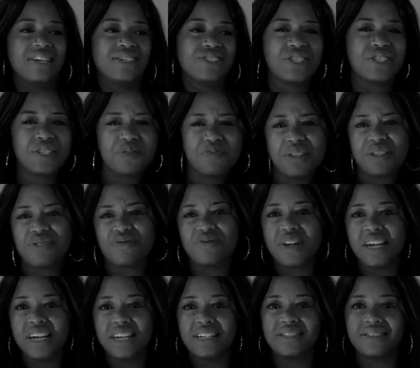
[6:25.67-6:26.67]
She's
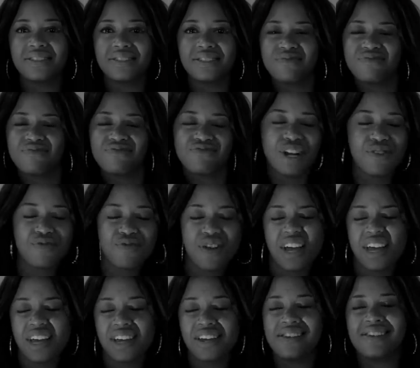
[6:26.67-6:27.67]
Misread, with
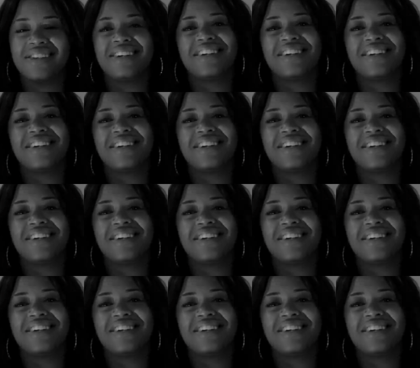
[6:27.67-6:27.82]
red.